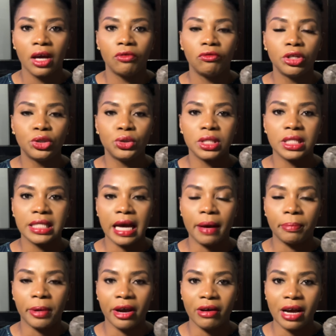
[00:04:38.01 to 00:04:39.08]
reducing the
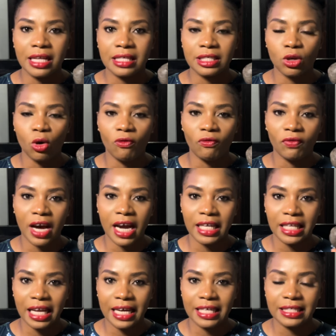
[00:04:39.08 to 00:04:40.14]
appearance of
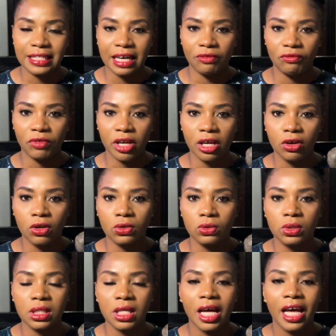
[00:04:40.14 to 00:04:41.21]
fine lines and
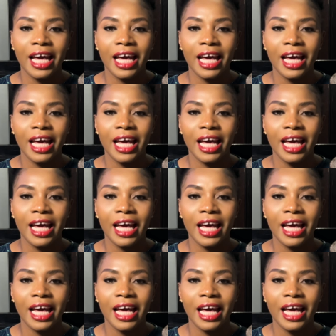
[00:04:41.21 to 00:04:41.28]
wrinkles.